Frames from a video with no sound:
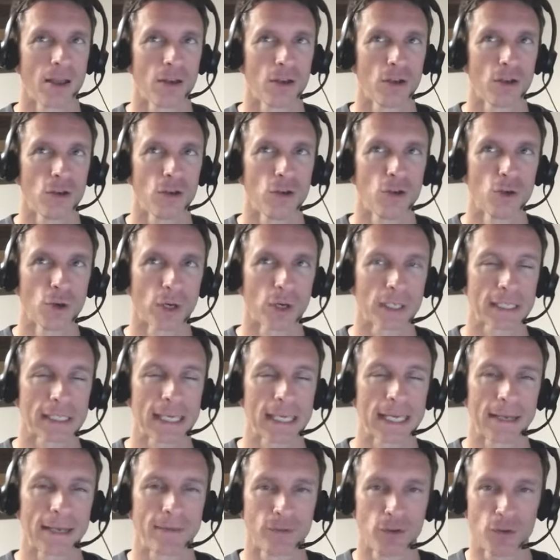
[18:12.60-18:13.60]
New York
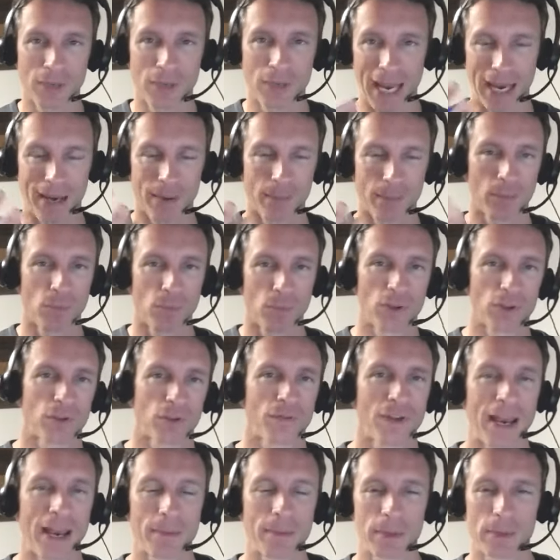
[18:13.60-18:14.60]
City, if you came with your
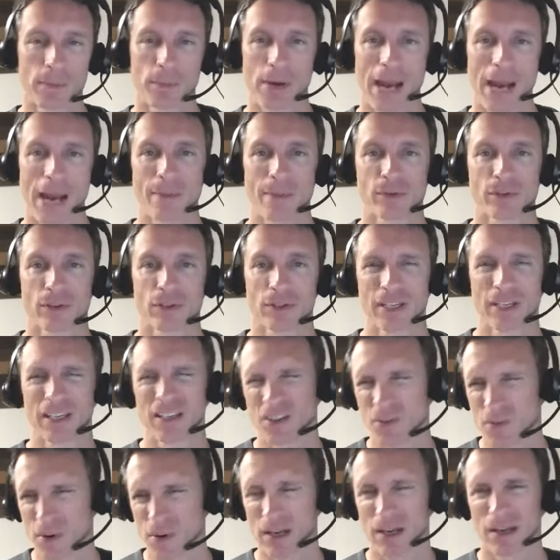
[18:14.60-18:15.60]
family perhaps and you said, you
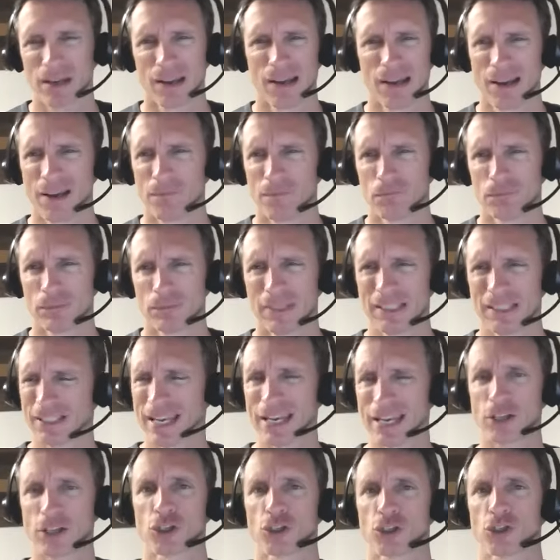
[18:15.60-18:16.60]
know what, let's
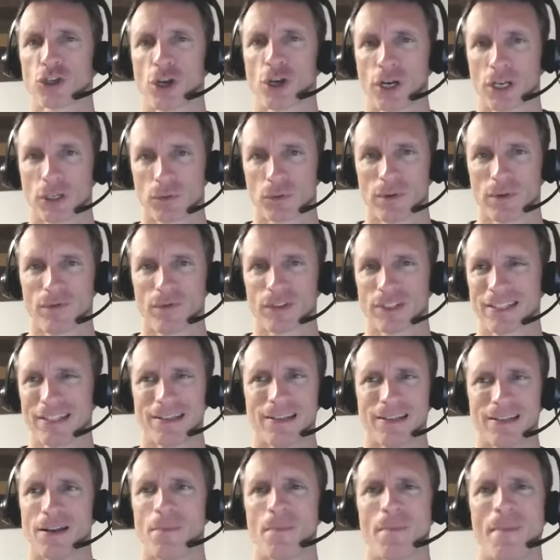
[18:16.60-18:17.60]
catch a circus. We've never seen
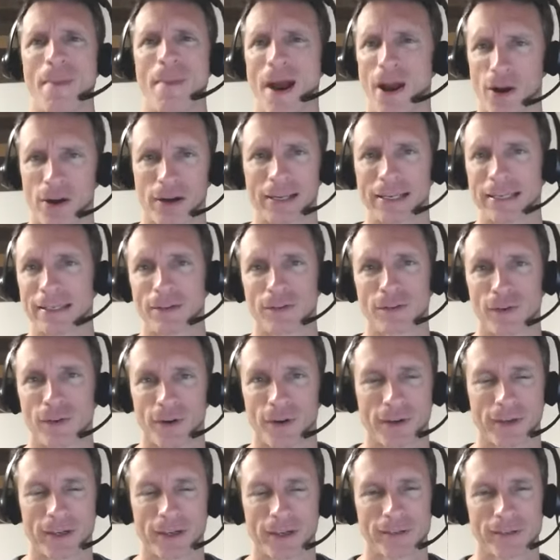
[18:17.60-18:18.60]
an American
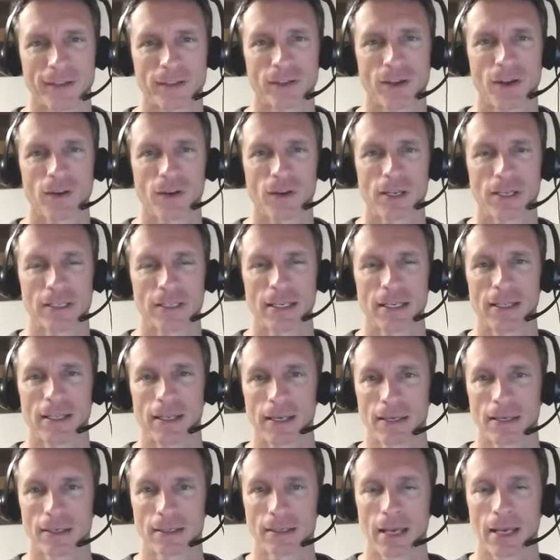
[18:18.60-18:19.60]
circus. Let's go to see
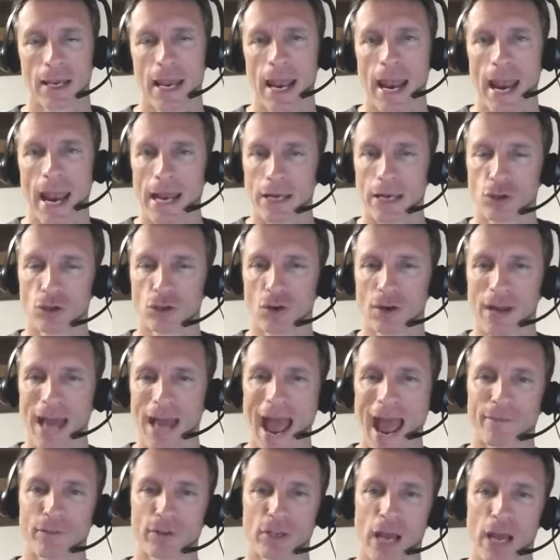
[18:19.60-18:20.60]
this. And you saw an
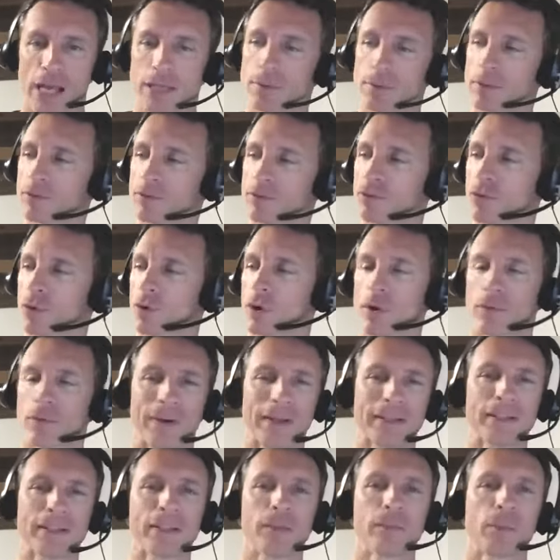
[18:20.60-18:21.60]
advertisement for
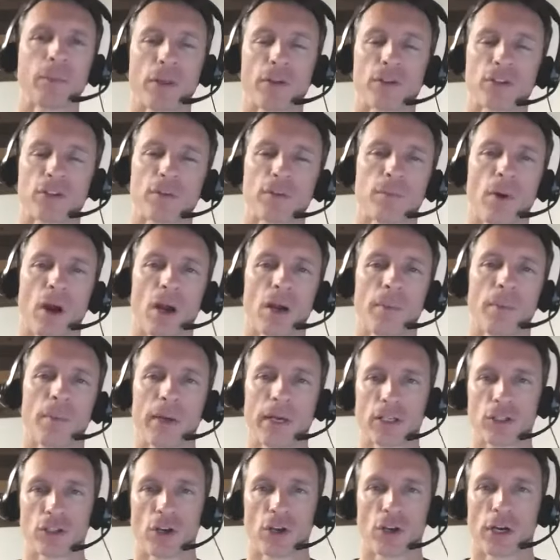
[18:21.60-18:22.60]
Ringling Brothers and Barnum
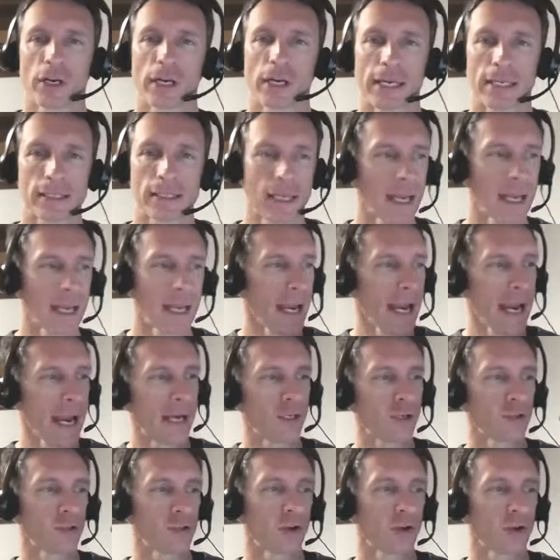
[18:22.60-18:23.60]
Bailey Circus,
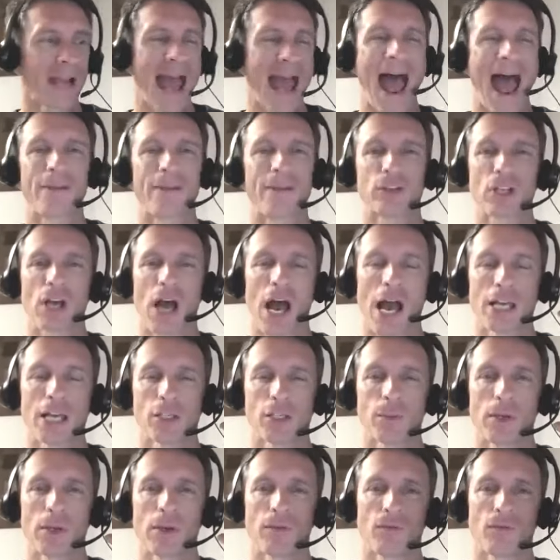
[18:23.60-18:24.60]
and you saw an
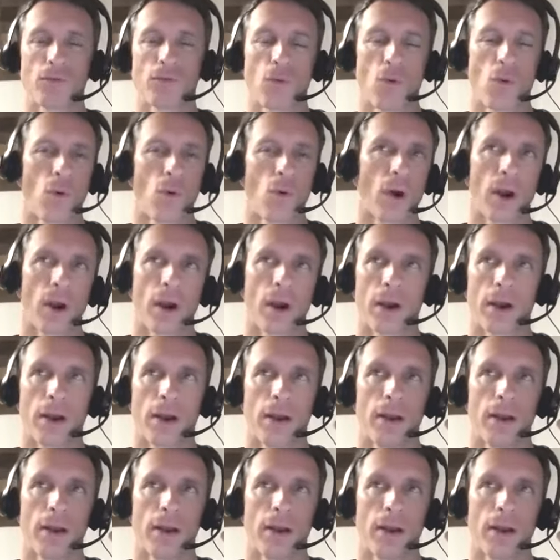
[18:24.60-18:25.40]
advertisement for